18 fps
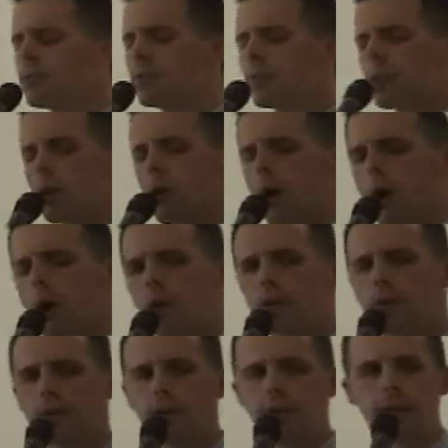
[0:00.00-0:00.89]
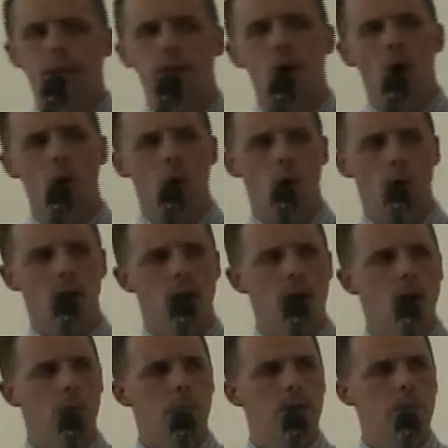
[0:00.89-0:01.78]
a little harder to
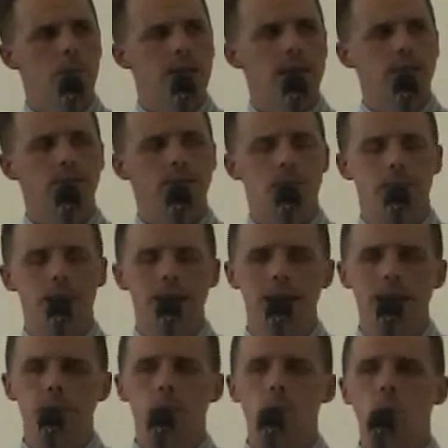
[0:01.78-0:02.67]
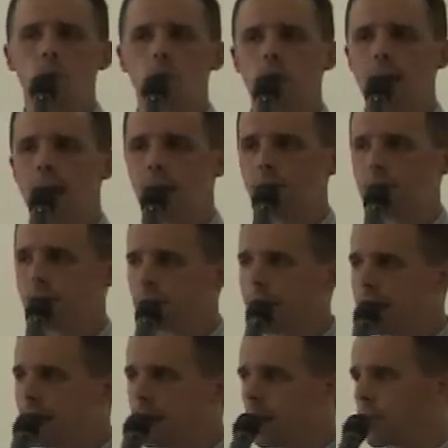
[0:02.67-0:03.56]
decode, but it means that people were not
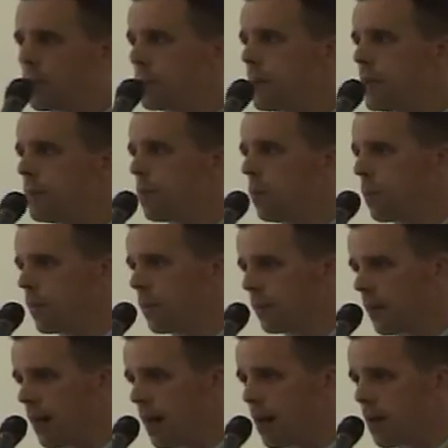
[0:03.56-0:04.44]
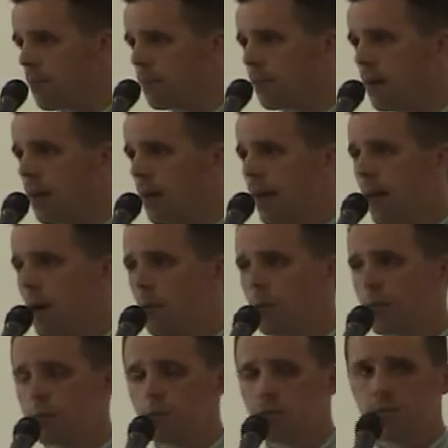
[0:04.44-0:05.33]
treating other people with love and
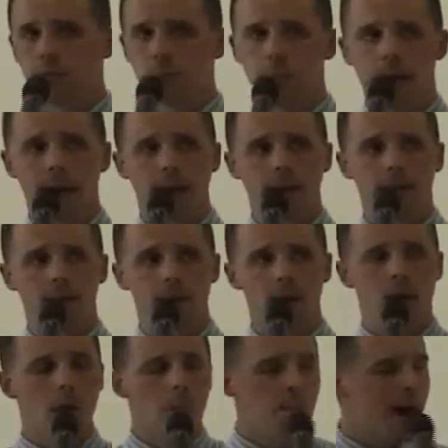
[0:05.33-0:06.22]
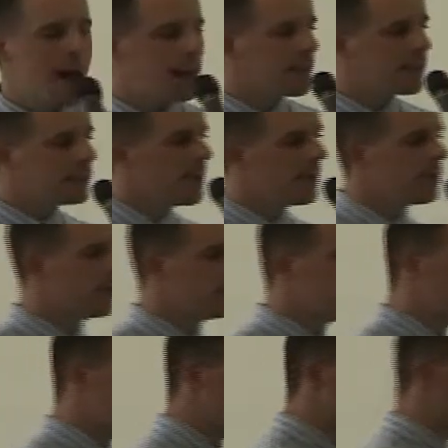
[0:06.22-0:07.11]
with respect. Micah says
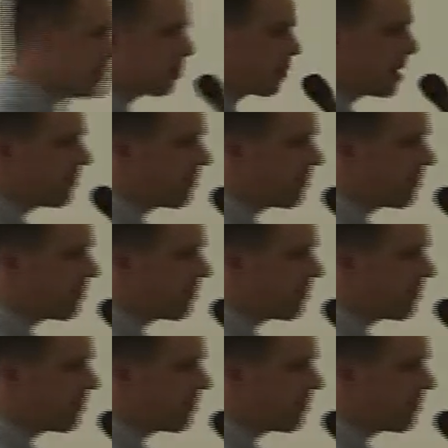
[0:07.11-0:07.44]
in chapter 3,